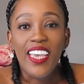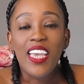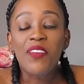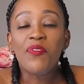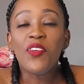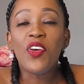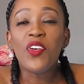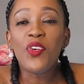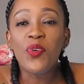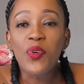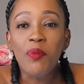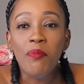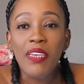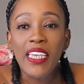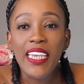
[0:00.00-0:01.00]
If you're new
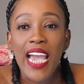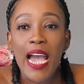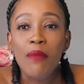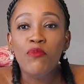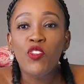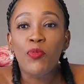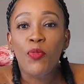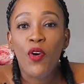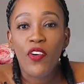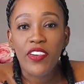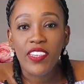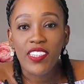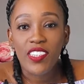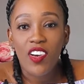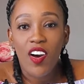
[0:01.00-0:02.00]
to me, I'm
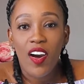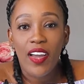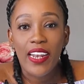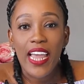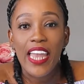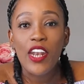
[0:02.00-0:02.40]
Jaboria Scott,